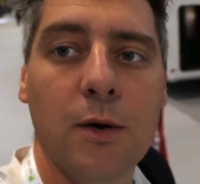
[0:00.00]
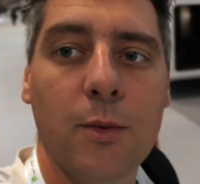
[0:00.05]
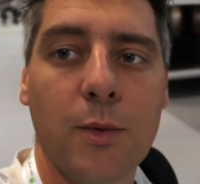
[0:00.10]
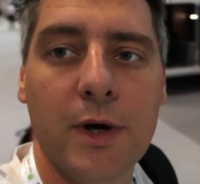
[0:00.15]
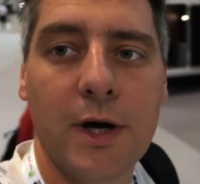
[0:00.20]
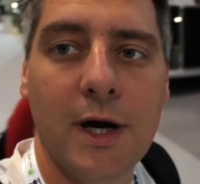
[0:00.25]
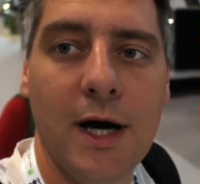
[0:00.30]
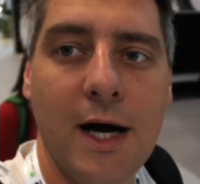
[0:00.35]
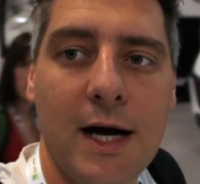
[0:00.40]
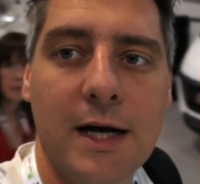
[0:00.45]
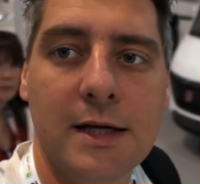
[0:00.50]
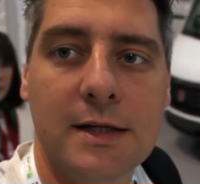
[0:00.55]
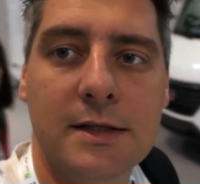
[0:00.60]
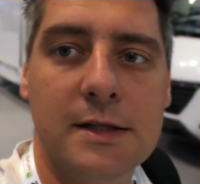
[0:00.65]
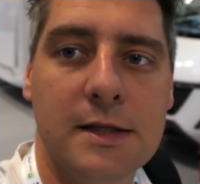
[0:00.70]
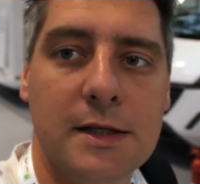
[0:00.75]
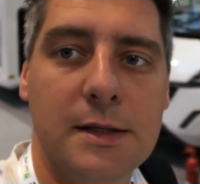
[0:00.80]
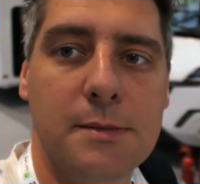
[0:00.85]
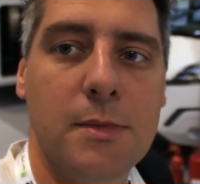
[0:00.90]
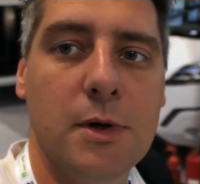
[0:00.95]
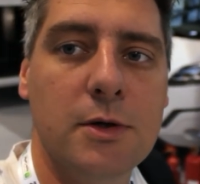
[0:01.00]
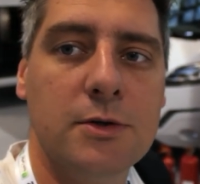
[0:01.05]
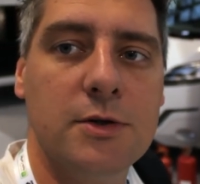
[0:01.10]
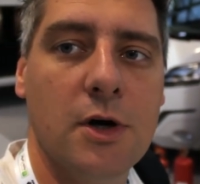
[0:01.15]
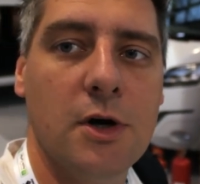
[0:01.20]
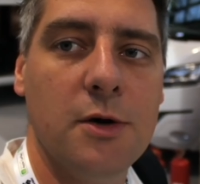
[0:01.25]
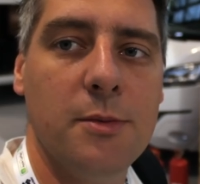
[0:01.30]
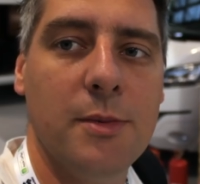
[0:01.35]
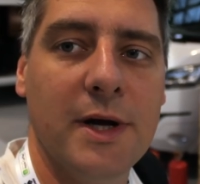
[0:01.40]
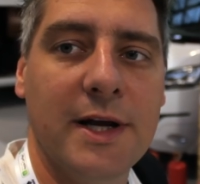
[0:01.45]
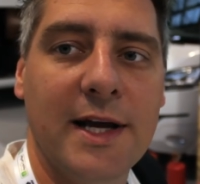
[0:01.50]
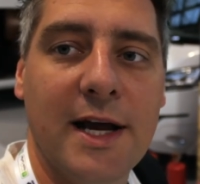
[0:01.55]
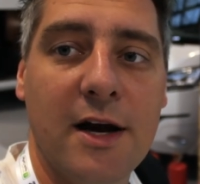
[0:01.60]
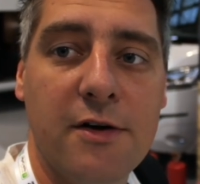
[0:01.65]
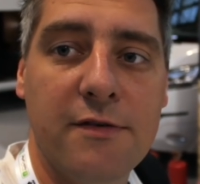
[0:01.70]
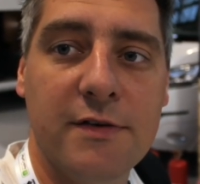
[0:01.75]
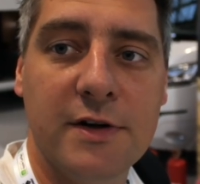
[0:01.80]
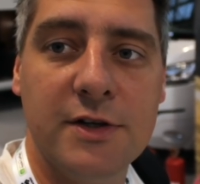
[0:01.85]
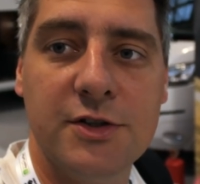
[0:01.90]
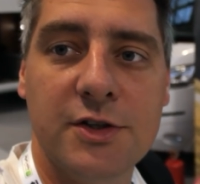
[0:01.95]
we are at the Motorhome and
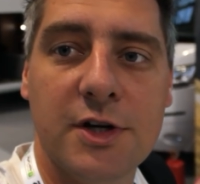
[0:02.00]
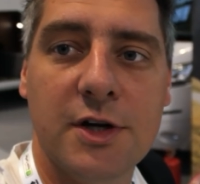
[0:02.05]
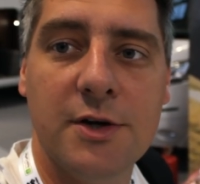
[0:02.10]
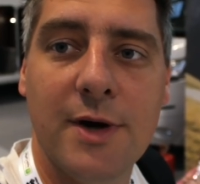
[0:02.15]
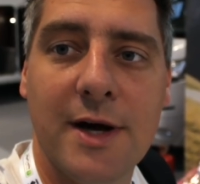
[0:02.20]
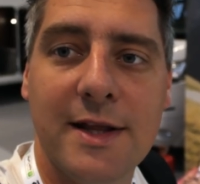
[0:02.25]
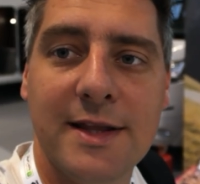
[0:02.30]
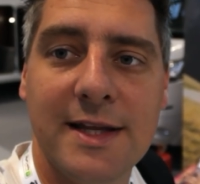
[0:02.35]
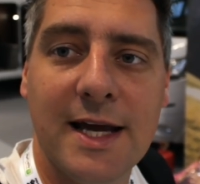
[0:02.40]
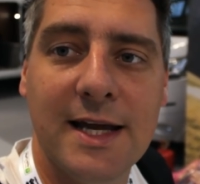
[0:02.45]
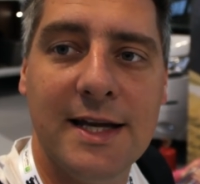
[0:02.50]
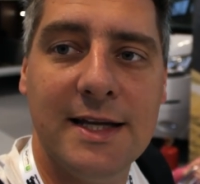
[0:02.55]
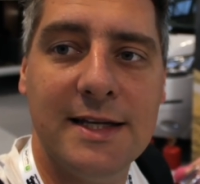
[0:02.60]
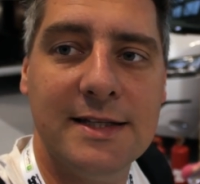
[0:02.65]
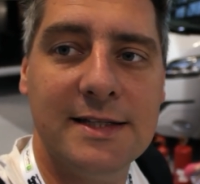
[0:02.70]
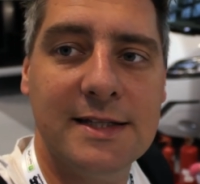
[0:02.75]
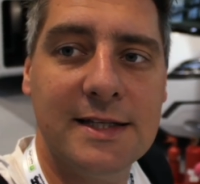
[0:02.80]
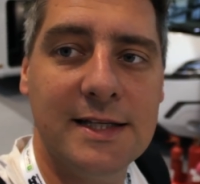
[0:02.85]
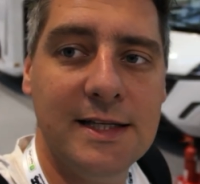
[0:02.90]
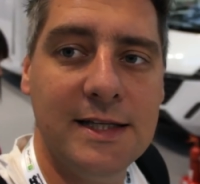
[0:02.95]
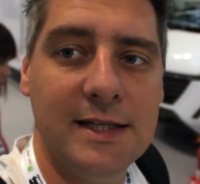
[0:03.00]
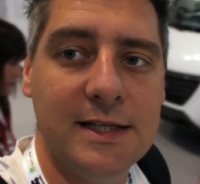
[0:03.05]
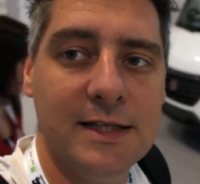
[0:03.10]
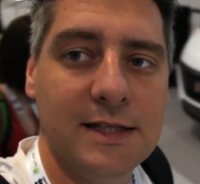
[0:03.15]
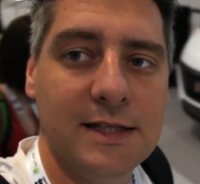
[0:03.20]
Caravan Show at the NEC